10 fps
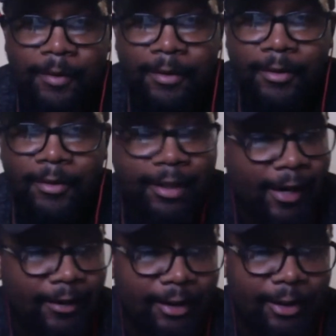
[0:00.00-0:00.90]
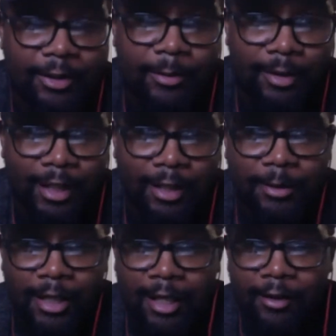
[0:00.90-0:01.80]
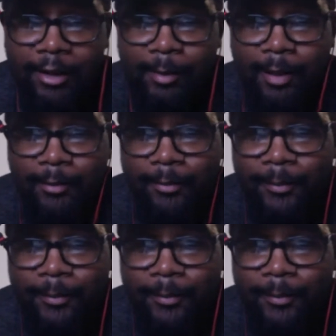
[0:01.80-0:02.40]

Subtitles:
Because I guarantee you she won't like all that hair in her mouth.